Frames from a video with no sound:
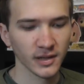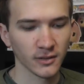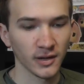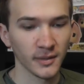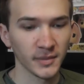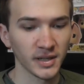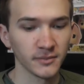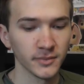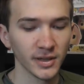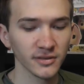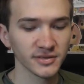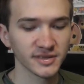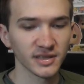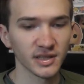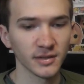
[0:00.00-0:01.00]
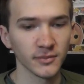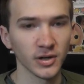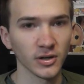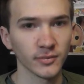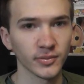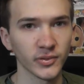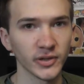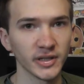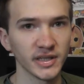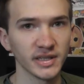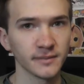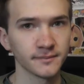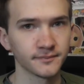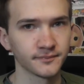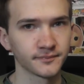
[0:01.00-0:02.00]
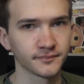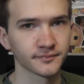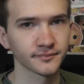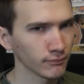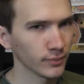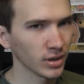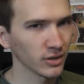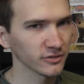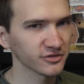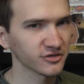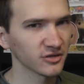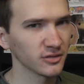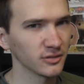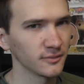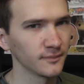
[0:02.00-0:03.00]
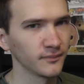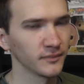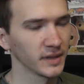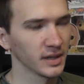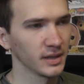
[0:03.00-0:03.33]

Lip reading: most of them are pretty personal,